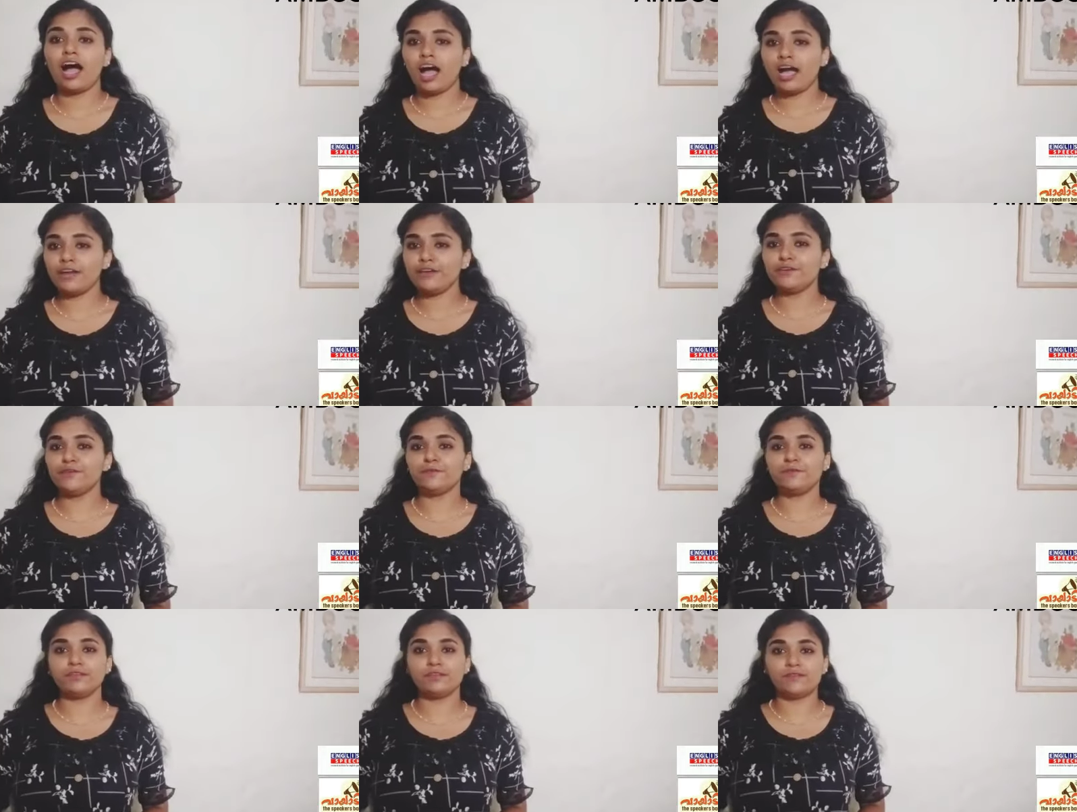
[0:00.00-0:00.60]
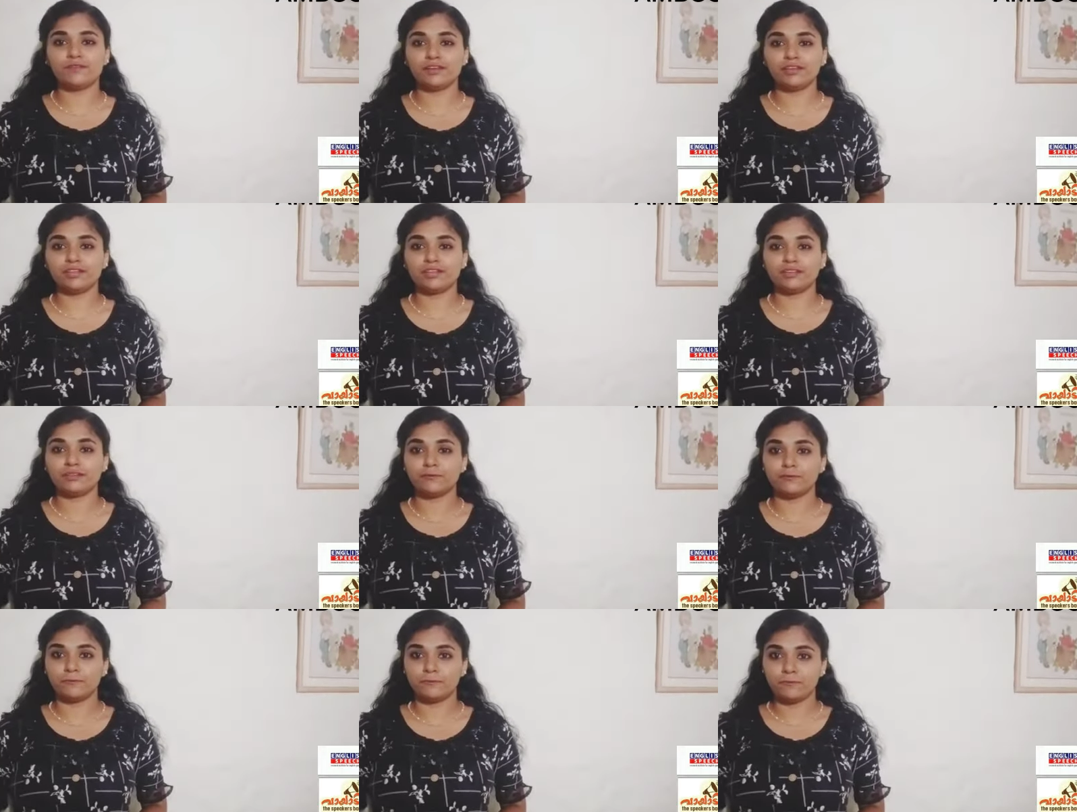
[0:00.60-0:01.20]
Hi
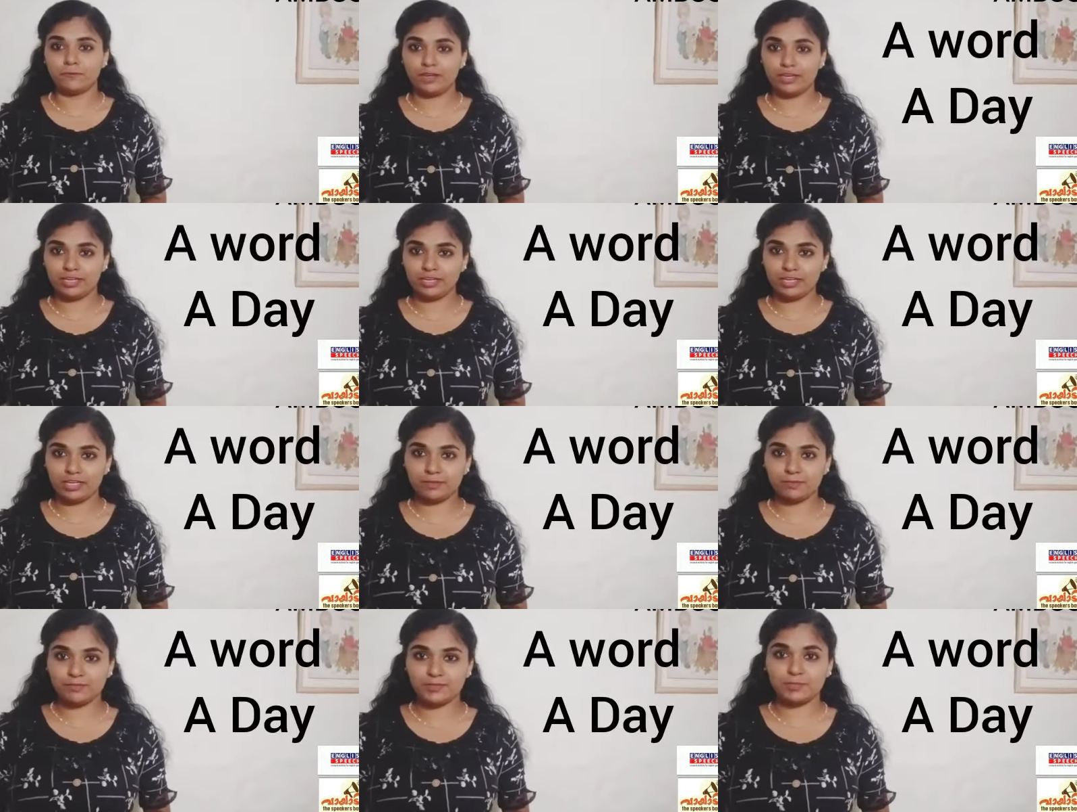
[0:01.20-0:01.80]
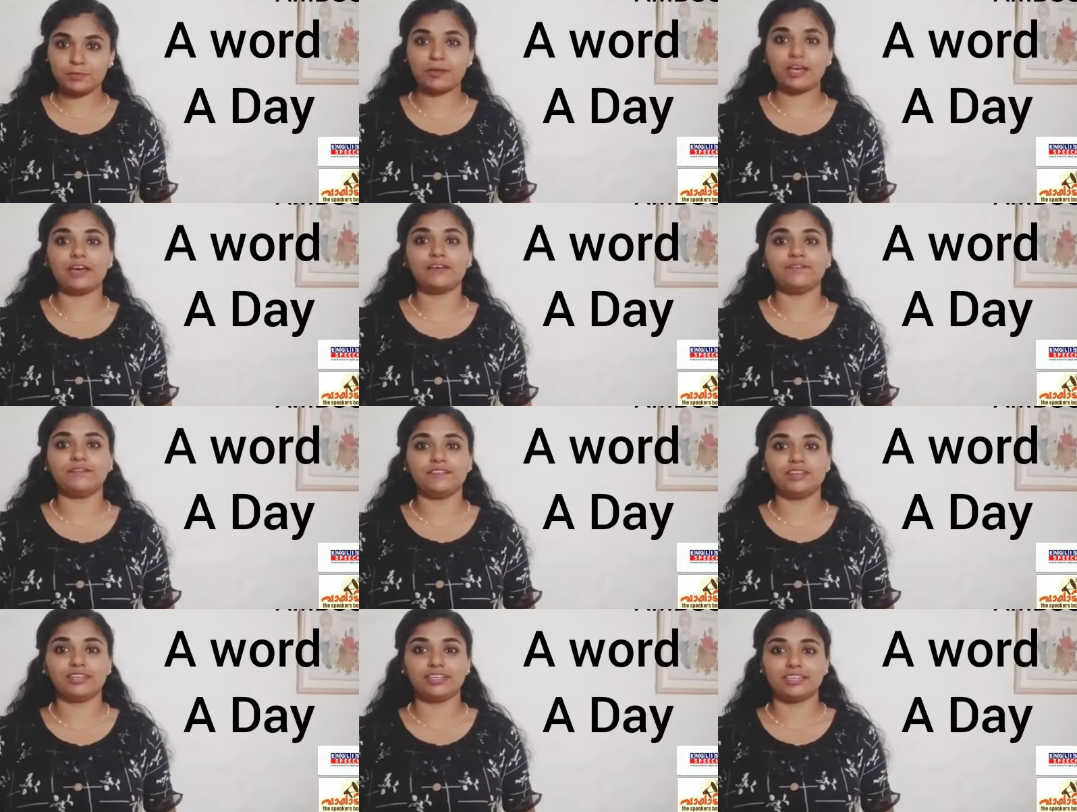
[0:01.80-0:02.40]
everyone, welcome to
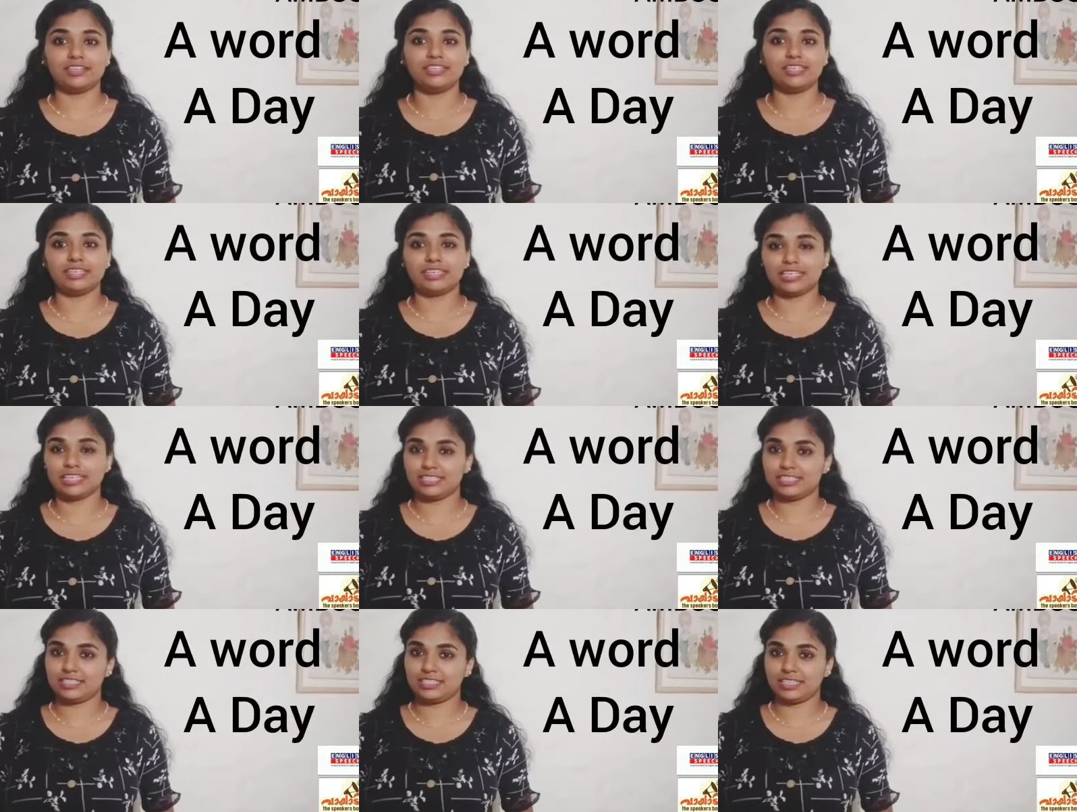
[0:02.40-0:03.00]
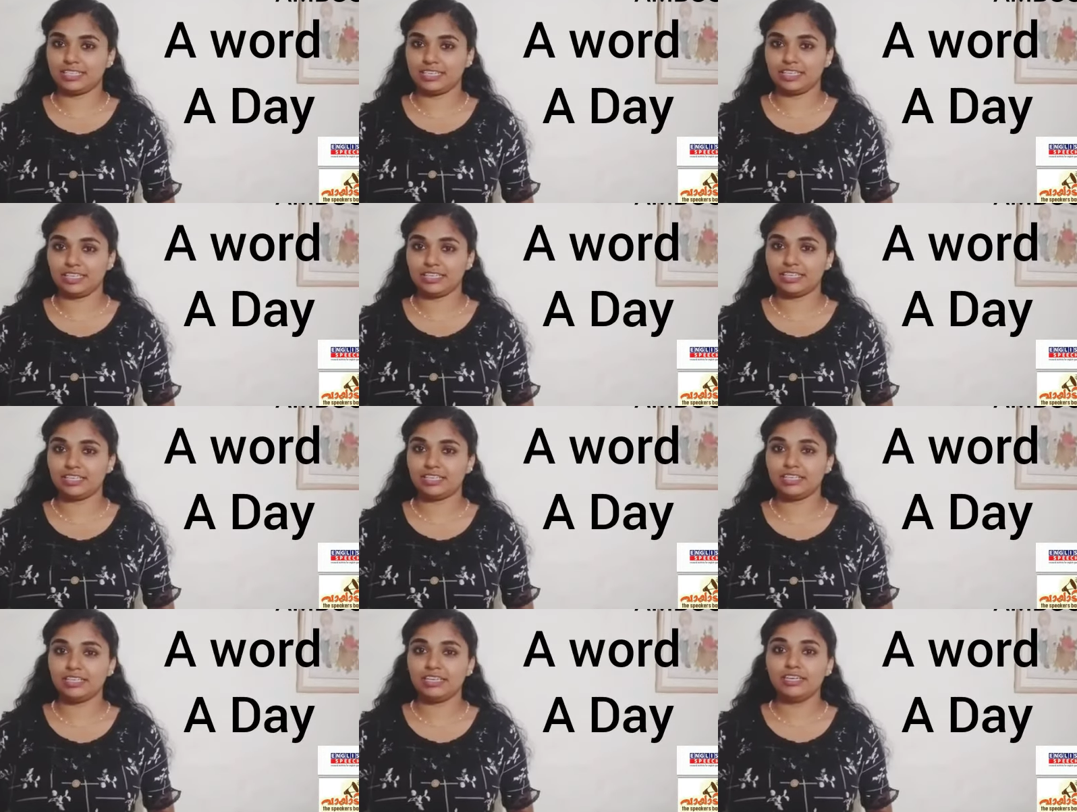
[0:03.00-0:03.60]
A Word a Day.